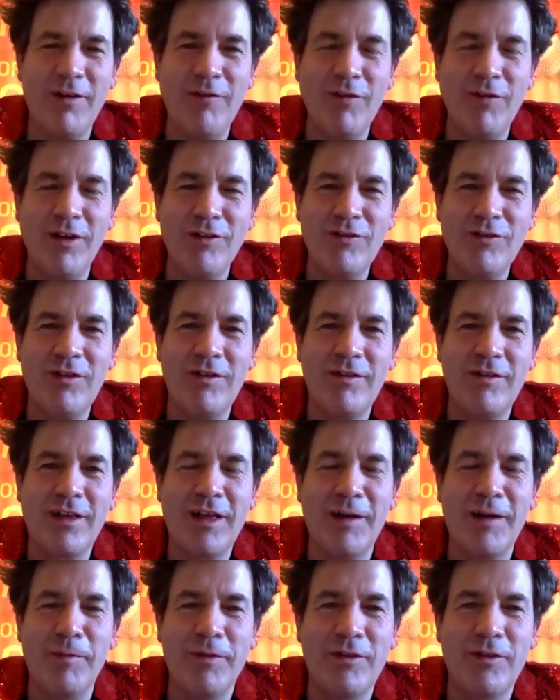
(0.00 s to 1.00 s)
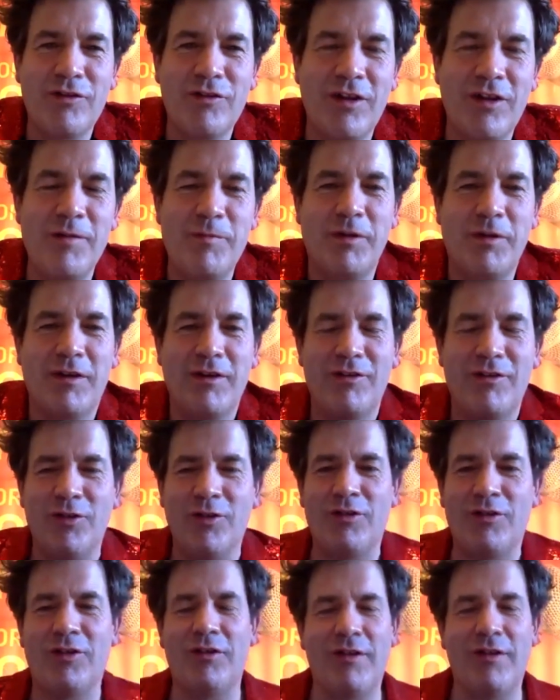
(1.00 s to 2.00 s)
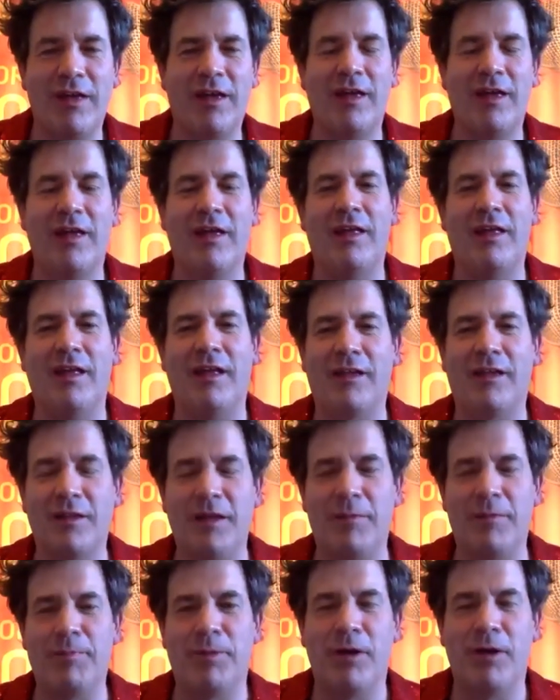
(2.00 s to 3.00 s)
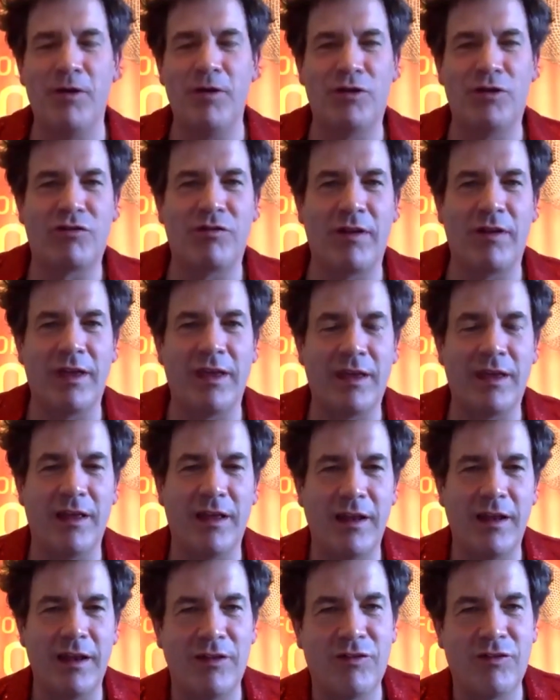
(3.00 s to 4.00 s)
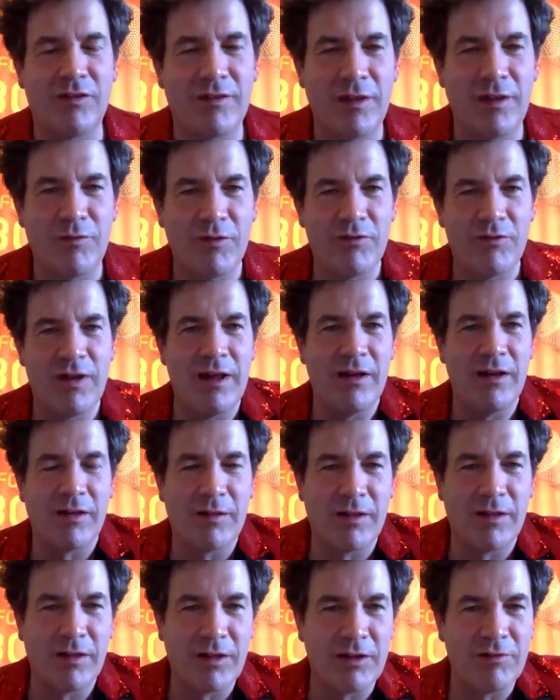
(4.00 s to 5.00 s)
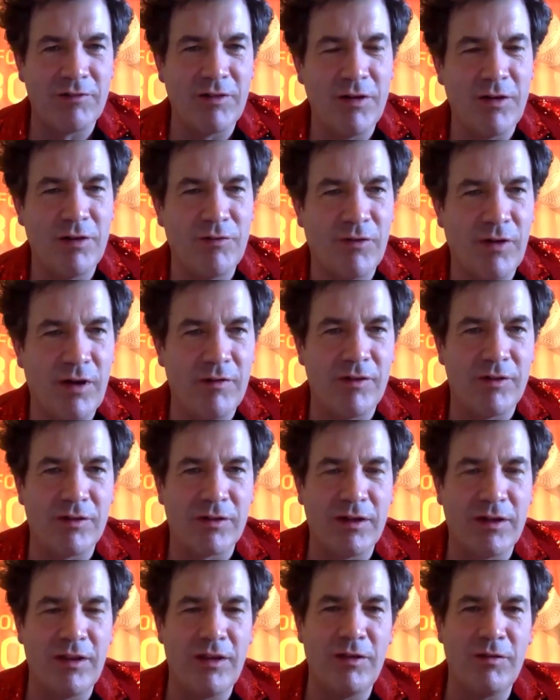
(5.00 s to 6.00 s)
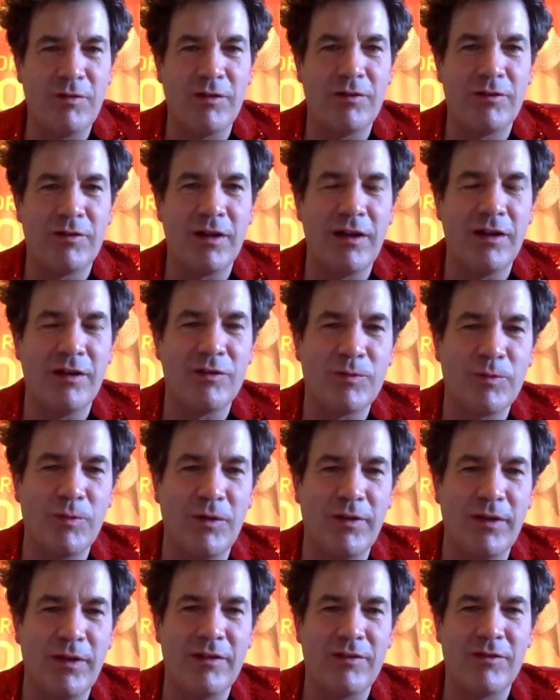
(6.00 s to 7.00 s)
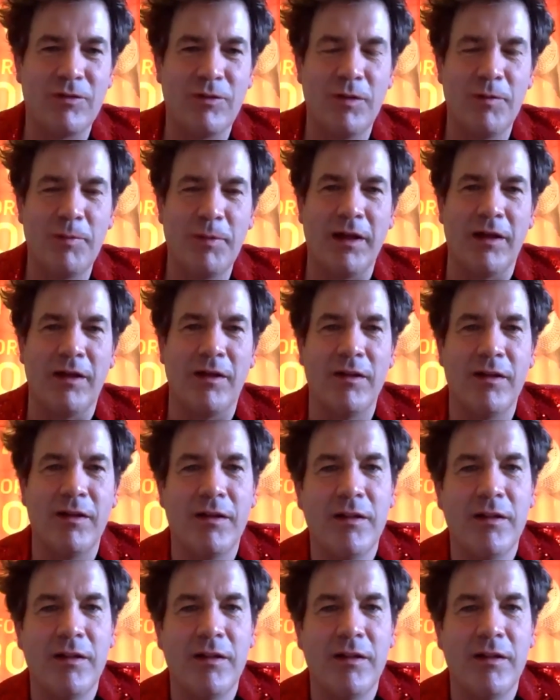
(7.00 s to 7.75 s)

I've asked you to come on the show because you're doing a poetry initiative around coronavirus. Can you tell us what that's all about?